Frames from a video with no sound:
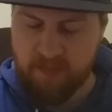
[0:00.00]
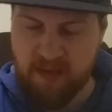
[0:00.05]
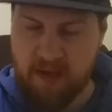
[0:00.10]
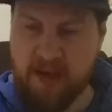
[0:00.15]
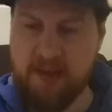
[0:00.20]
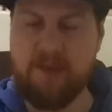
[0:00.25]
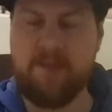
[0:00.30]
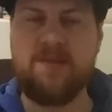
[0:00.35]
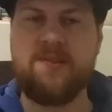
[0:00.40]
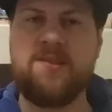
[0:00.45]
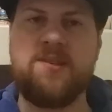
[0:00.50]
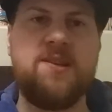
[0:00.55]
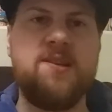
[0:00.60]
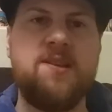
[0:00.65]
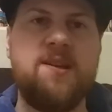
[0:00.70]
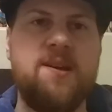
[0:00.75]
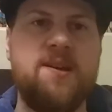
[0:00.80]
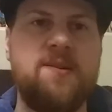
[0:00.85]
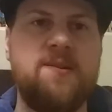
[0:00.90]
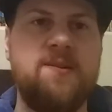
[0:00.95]
don't see
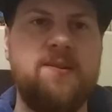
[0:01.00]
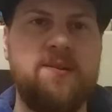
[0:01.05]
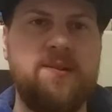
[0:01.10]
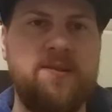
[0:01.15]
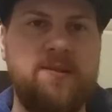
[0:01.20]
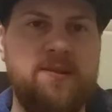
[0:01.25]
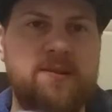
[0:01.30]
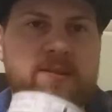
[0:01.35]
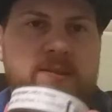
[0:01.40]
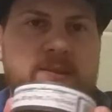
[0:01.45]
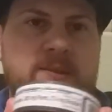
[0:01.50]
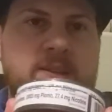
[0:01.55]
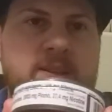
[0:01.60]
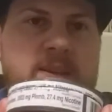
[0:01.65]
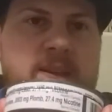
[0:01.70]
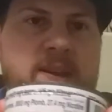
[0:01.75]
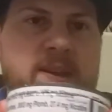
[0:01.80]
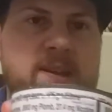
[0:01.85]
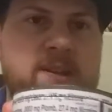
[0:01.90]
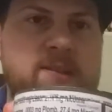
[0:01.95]
that on the
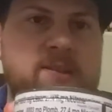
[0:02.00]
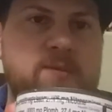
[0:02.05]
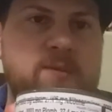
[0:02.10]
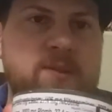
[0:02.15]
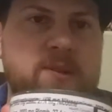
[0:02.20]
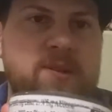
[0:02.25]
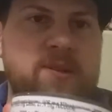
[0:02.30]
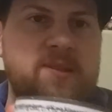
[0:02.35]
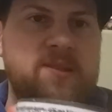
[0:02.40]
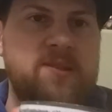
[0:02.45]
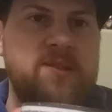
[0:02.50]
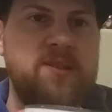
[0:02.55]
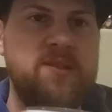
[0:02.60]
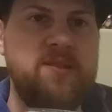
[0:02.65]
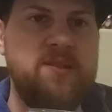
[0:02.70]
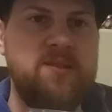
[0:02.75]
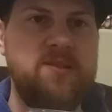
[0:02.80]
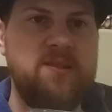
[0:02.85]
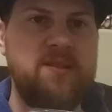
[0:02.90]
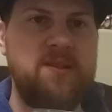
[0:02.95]
cans where it
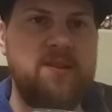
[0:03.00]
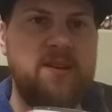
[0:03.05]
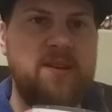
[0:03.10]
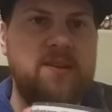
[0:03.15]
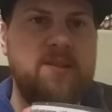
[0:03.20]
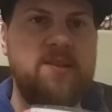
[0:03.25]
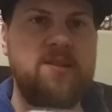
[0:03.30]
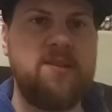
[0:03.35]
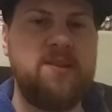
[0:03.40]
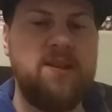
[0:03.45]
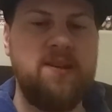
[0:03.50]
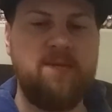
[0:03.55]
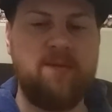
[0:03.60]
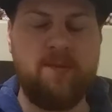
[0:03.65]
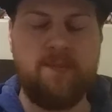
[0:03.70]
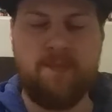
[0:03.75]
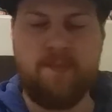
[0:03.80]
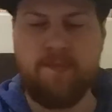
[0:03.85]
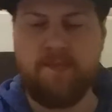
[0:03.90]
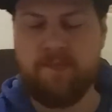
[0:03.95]
says the nicotine
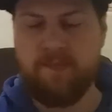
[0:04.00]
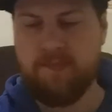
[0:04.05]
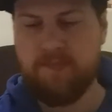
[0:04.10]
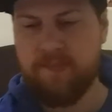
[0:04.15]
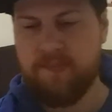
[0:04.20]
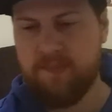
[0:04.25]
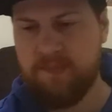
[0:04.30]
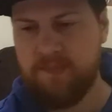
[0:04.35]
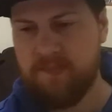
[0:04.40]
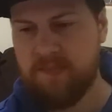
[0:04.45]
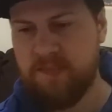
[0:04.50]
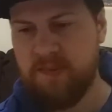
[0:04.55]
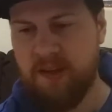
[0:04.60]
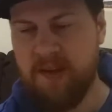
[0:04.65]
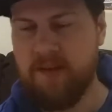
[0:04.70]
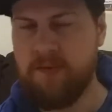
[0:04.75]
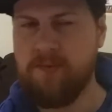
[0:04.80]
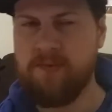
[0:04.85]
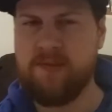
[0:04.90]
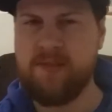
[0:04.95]
level. I
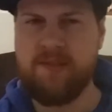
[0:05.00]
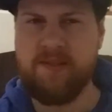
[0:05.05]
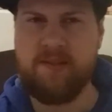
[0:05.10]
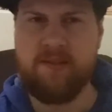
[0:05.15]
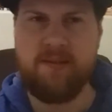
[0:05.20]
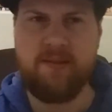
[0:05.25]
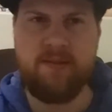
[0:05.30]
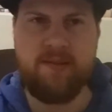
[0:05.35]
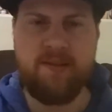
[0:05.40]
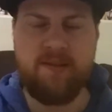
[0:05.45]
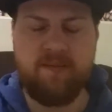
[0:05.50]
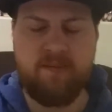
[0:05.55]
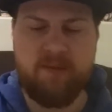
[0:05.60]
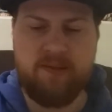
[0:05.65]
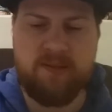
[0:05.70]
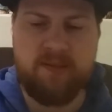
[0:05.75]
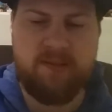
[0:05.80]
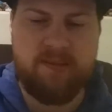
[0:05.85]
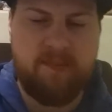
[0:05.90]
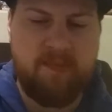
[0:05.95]
don't see a
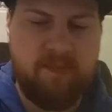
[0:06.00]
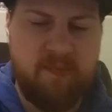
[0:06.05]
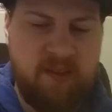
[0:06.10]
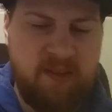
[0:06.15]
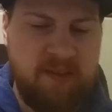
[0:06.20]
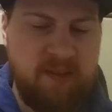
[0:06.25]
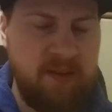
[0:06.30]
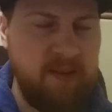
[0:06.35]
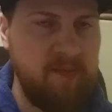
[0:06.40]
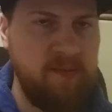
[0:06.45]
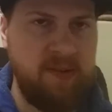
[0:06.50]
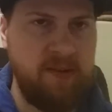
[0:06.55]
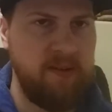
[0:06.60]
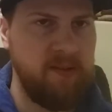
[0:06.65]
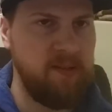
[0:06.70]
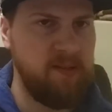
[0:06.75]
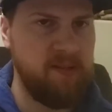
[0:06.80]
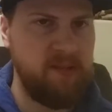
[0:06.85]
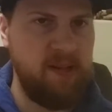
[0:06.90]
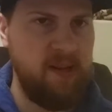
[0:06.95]
difference. I think it
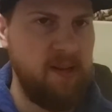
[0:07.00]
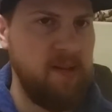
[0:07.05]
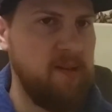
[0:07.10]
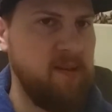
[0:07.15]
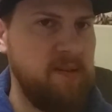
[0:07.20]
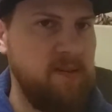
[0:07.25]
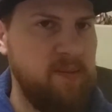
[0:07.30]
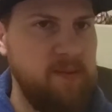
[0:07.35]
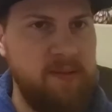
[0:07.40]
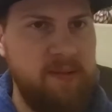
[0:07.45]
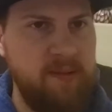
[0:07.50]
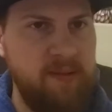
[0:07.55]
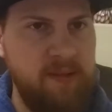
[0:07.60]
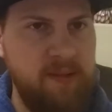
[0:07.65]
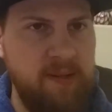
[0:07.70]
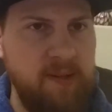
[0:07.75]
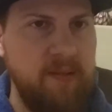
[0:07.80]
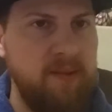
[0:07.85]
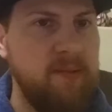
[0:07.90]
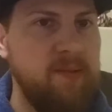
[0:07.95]
varies
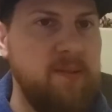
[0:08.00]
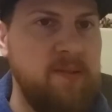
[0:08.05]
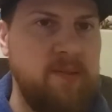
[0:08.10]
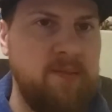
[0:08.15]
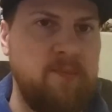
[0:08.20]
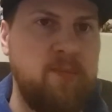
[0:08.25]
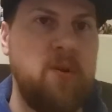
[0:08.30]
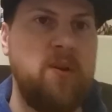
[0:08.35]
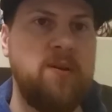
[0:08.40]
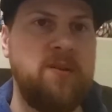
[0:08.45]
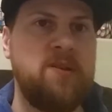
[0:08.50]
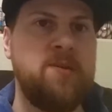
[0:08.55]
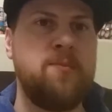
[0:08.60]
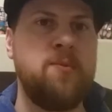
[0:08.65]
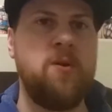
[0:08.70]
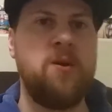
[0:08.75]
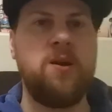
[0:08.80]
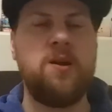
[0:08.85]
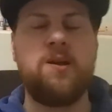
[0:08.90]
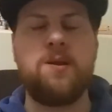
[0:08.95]
like product to
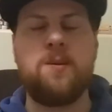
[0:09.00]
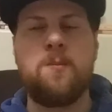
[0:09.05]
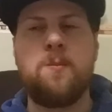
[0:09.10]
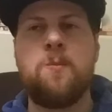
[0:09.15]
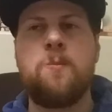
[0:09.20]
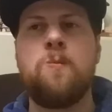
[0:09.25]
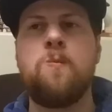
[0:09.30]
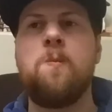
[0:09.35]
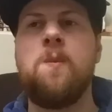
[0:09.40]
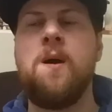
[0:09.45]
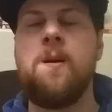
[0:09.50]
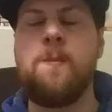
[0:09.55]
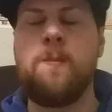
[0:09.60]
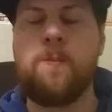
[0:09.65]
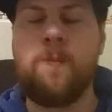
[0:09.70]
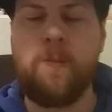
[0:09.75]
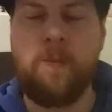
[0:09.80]
product, but